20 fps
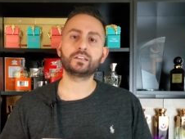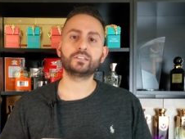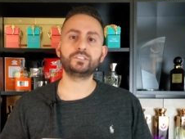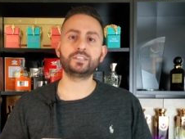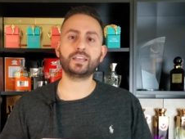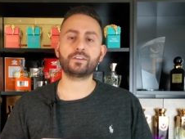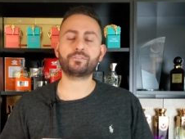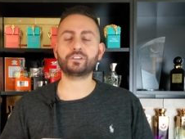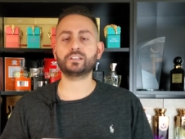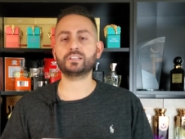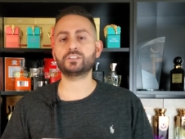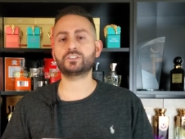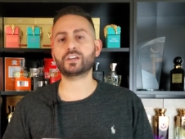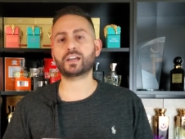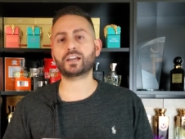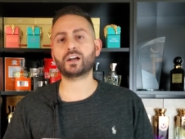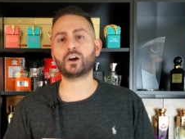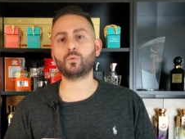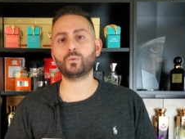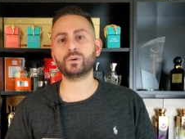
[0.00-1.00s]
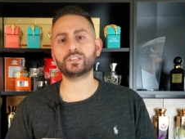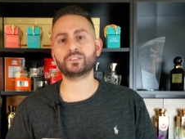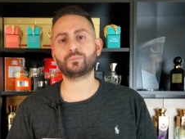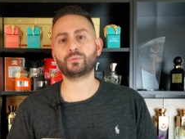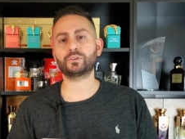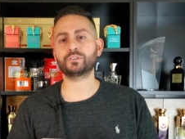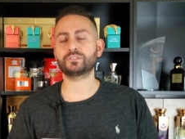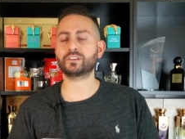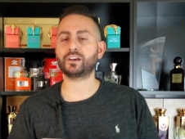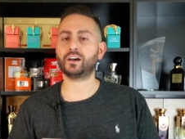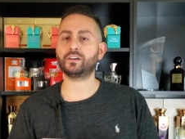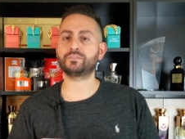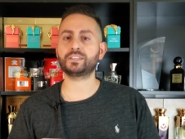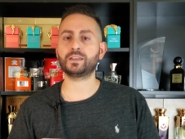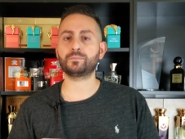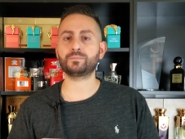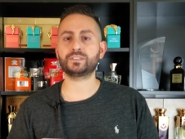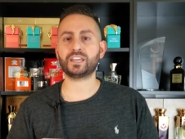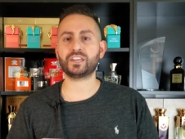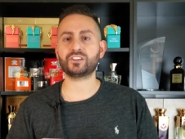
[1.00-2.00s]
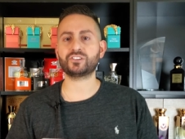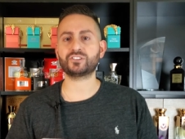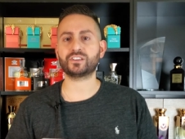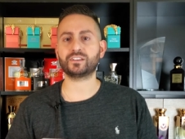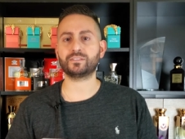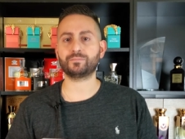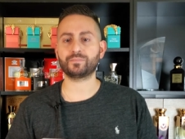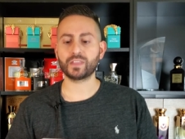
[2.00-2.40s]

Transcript: definitely check out Whispers of Temptation.